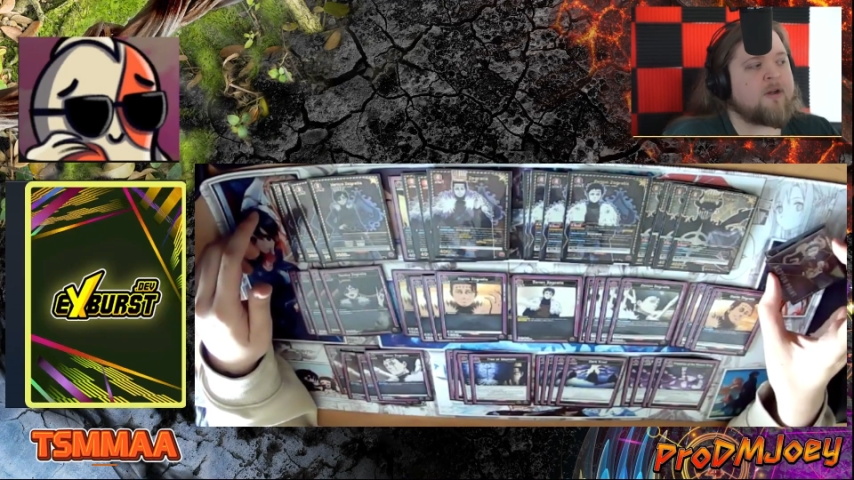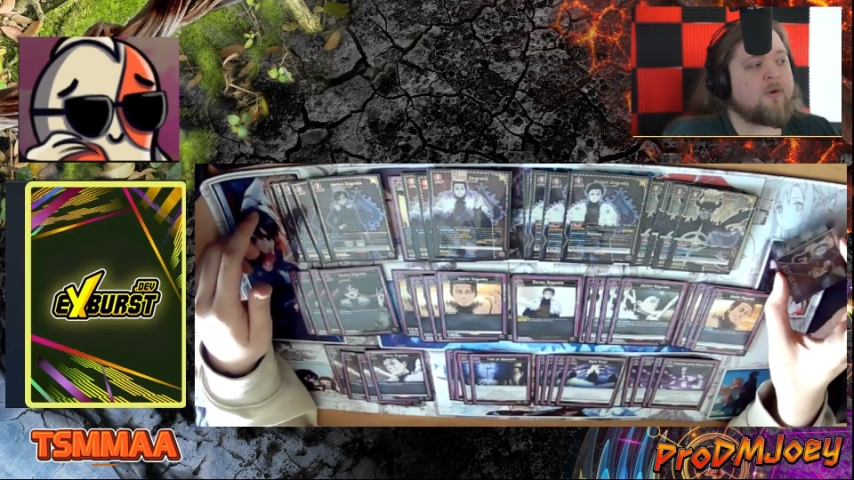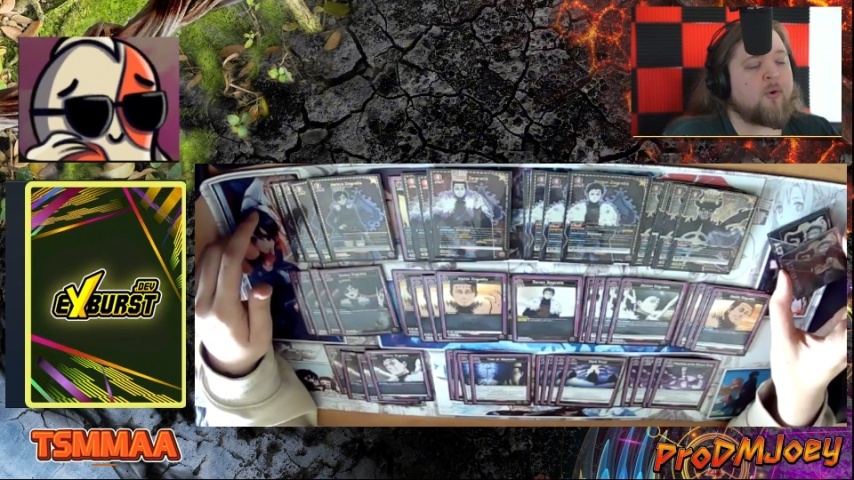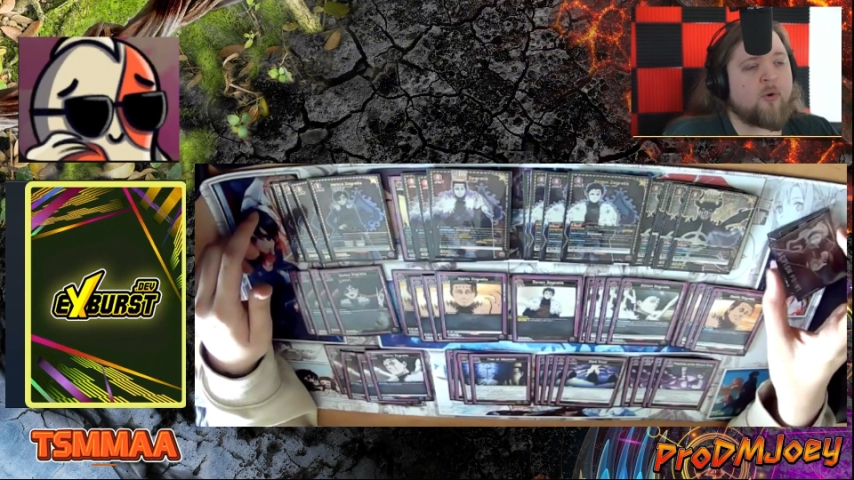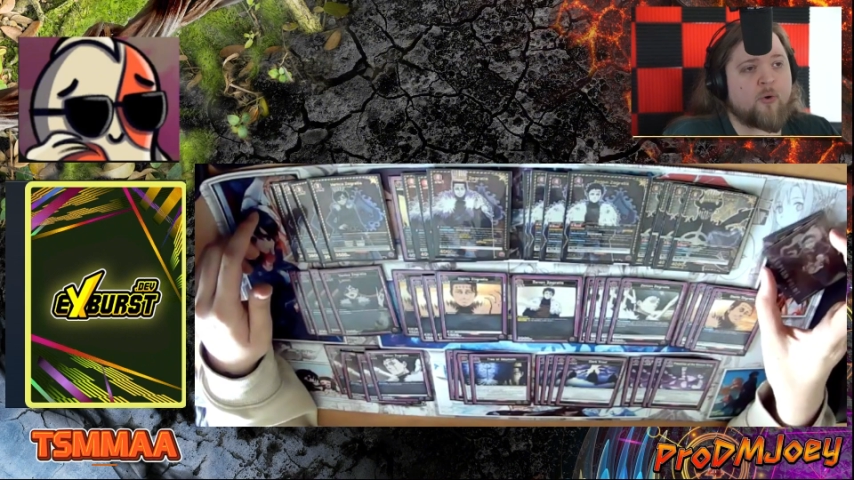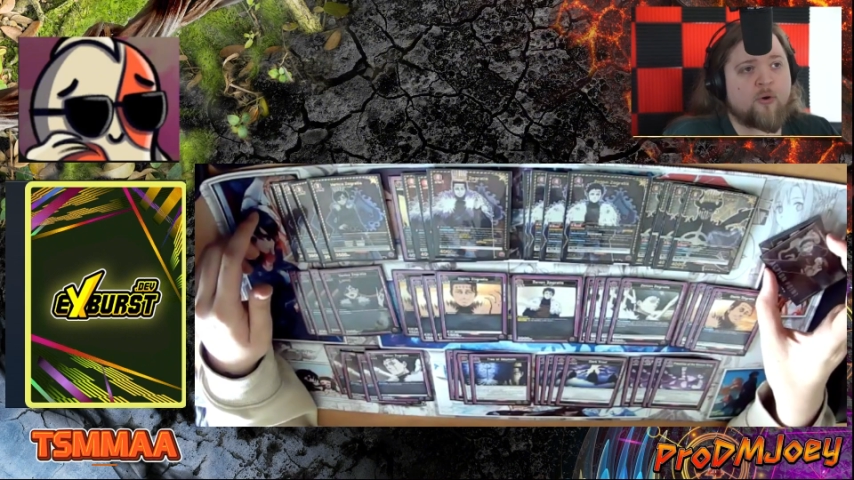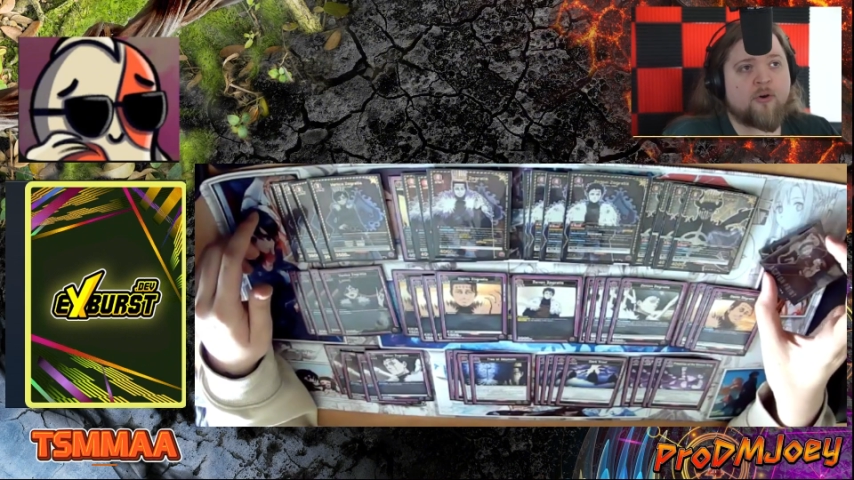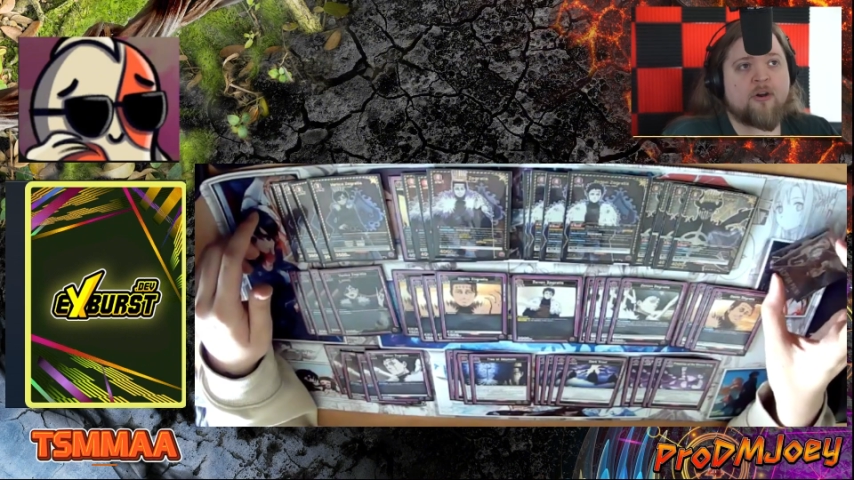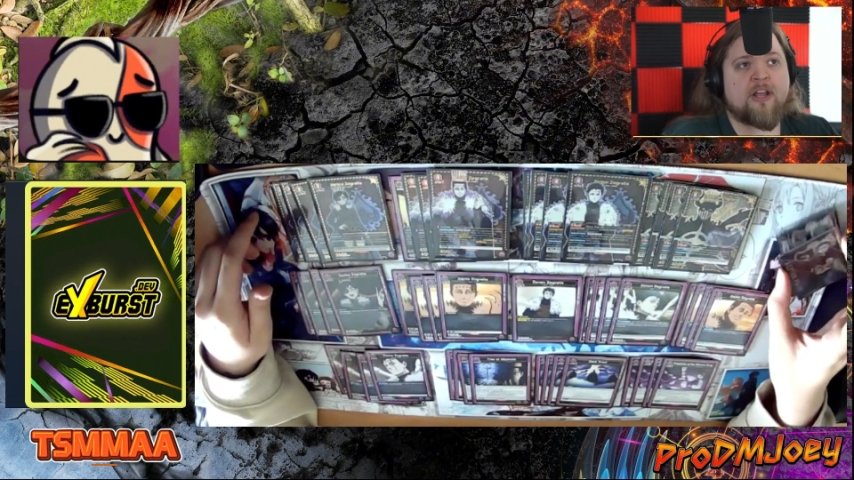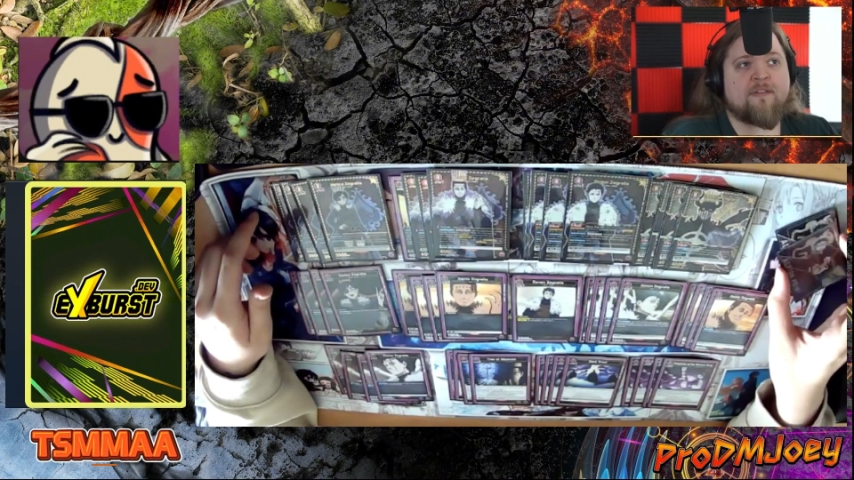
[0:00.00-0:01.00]

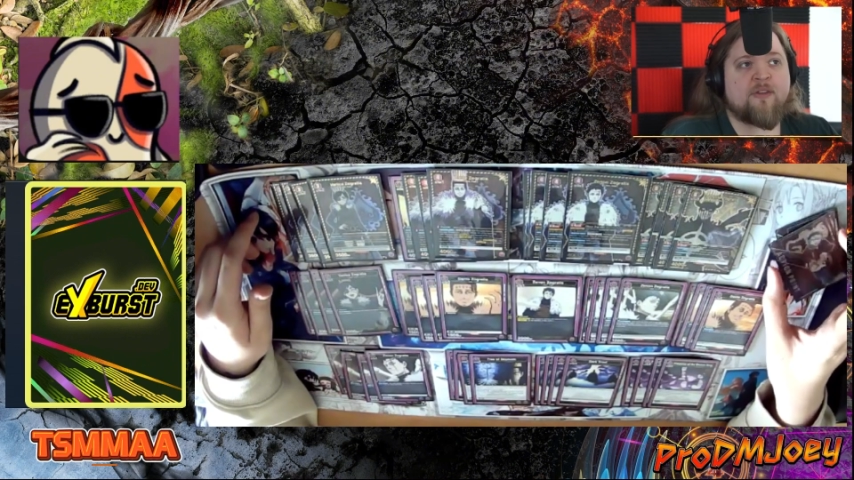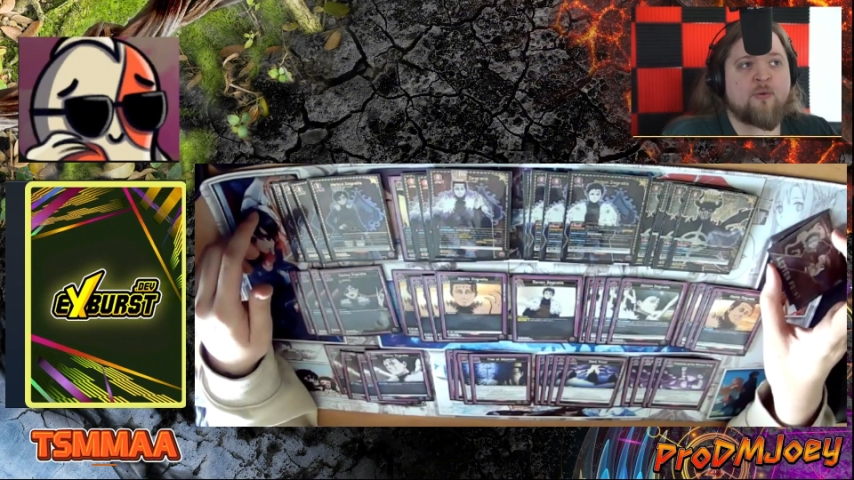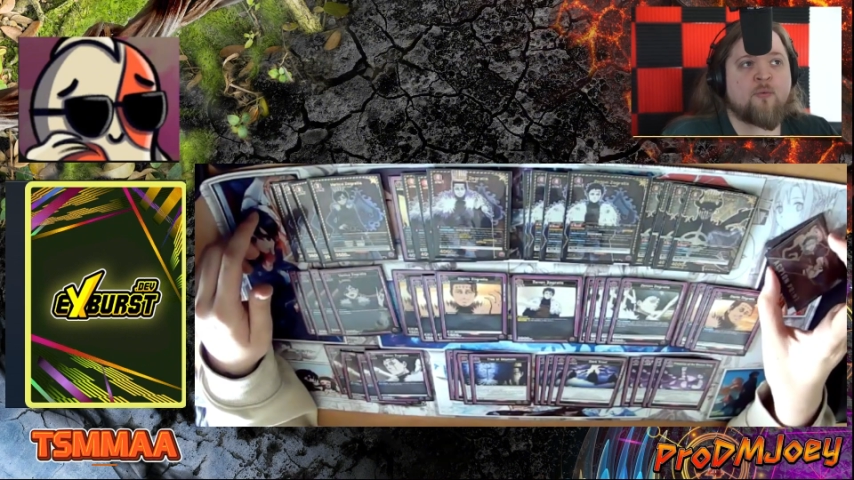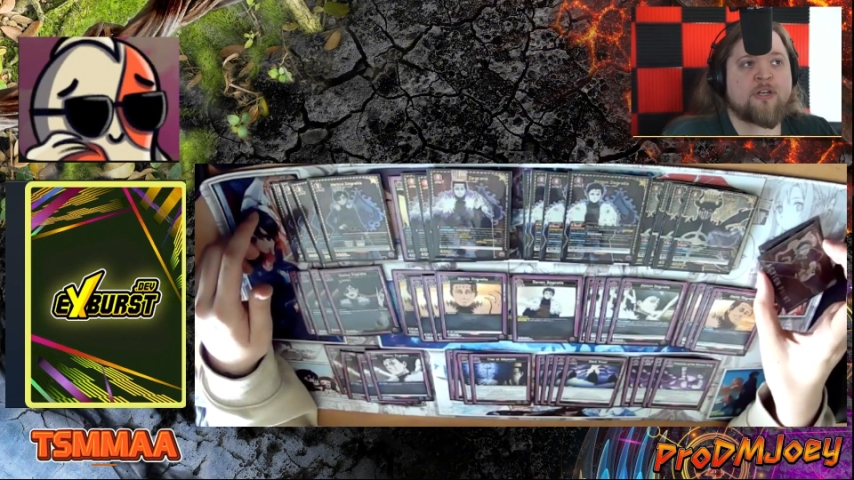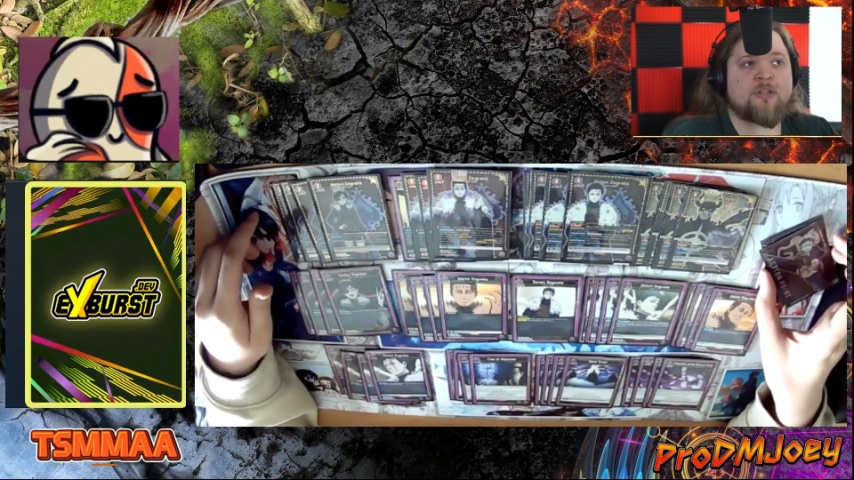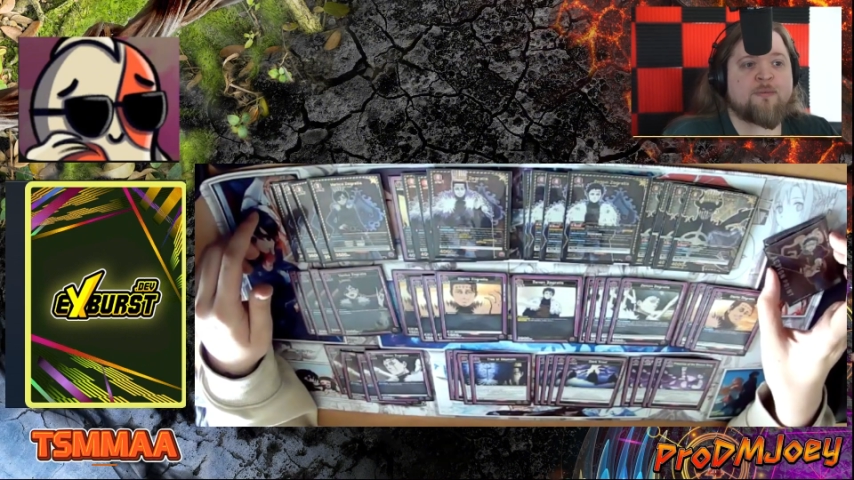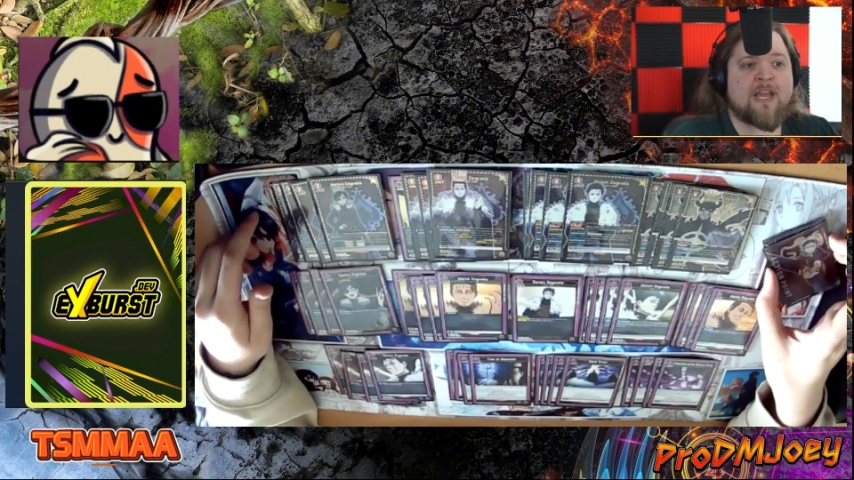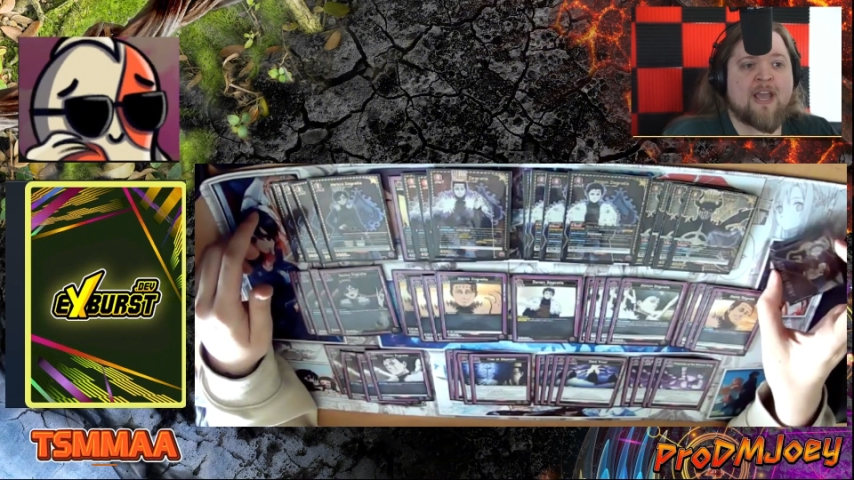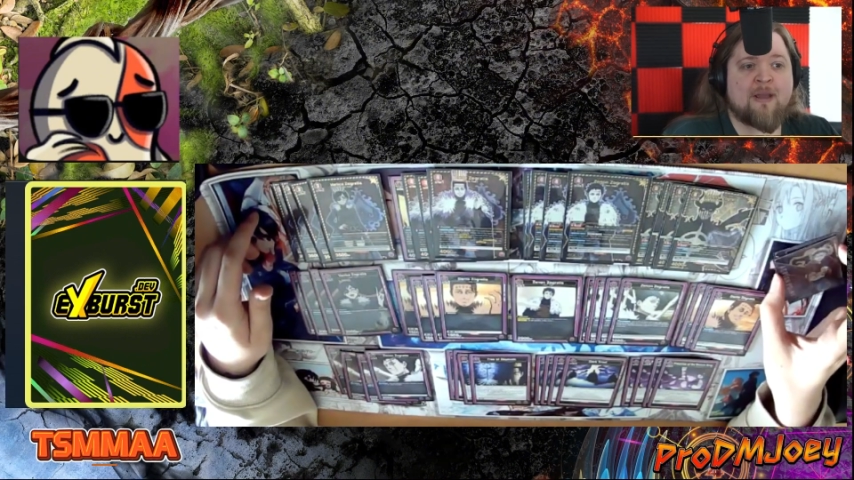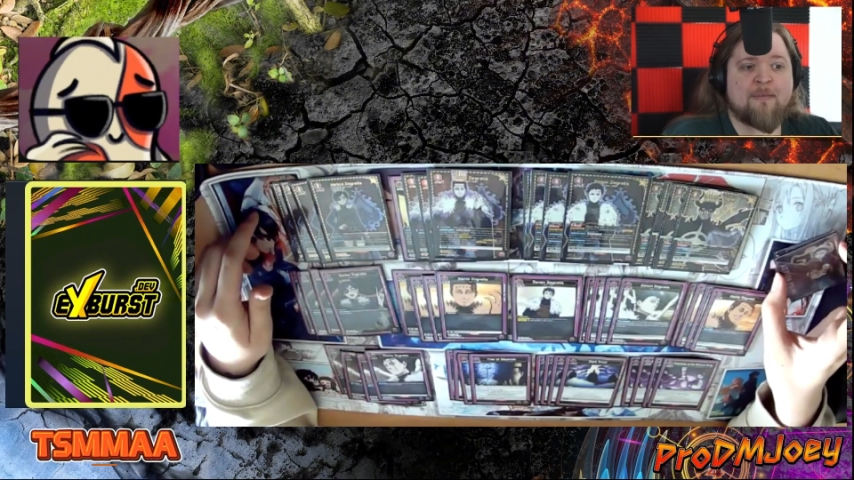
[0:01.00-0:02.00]
or if you want to
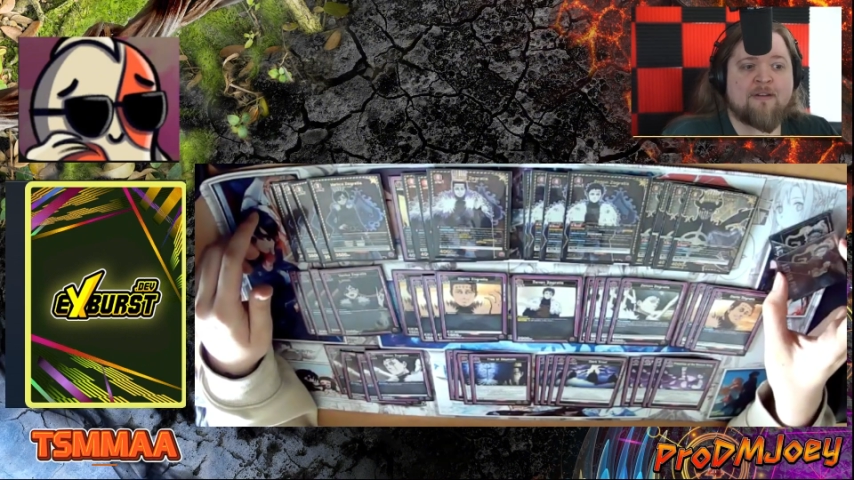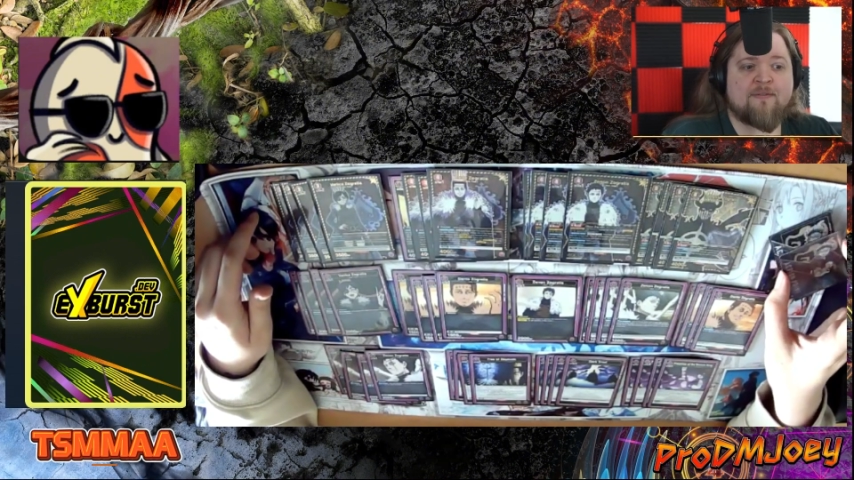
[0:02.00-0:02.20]
be aiming